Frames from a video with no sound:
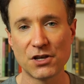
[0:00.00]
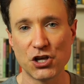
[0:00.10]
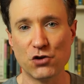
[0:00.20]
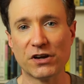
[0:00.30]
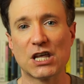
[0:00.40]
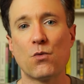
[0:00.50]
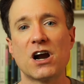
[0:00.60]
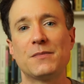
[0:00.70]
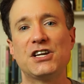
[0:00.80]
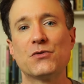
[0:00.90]
You really want
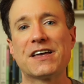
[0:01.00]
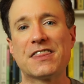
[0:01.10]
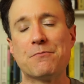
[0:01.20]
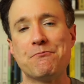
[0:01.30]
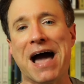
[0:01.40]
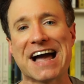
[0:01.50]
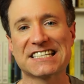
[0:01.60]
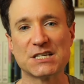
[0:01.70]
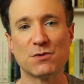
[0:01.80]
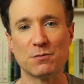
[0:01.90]
to be doing the
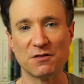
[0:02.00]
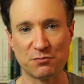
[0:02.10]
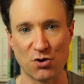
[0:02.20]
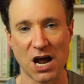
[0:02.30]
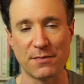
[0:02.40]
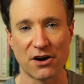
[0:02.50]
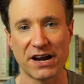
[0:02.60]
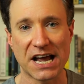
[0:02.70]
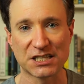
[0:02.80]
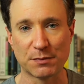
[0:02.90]
maximum of
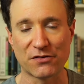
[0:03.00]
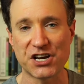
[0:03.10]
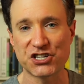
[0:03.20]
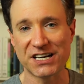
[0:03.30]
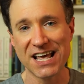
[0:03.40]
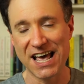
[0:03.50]
primary exploration